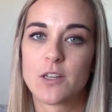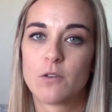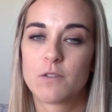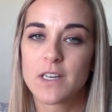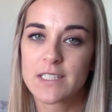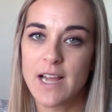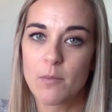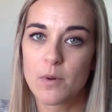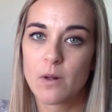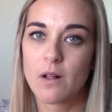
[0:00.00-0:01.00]
so for
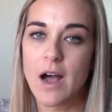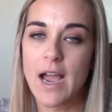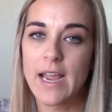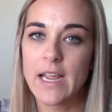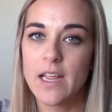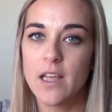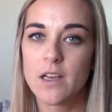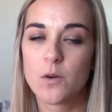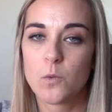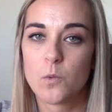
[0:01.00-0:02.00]
example,
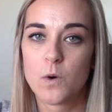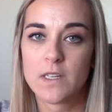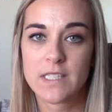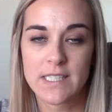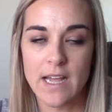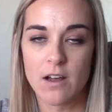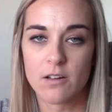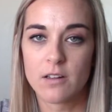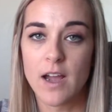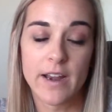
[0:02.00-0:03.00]
I would
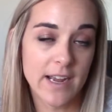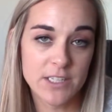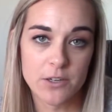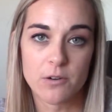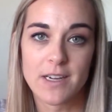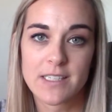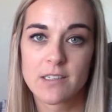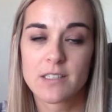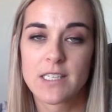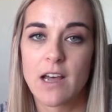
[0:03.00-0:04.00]
sell, and I do, I
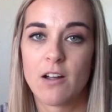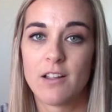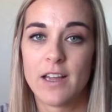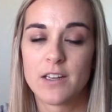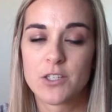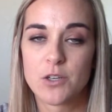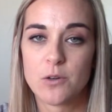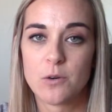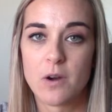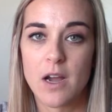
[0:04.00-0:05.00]
still sell
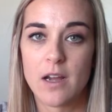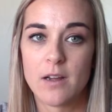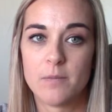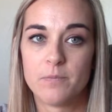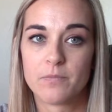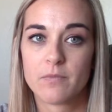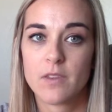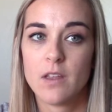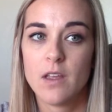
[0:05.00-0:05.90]
to um,